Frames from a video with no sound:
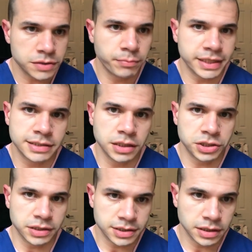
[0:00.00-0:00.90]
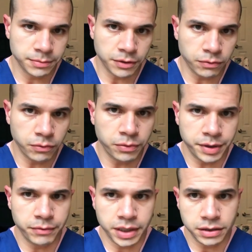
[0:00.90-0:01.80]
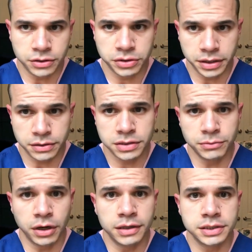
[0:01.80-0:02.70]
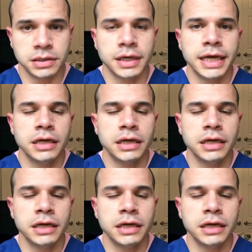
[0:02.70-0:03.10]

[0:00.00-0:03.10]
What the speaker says: by stitching the stomach, we can trigger some nausea.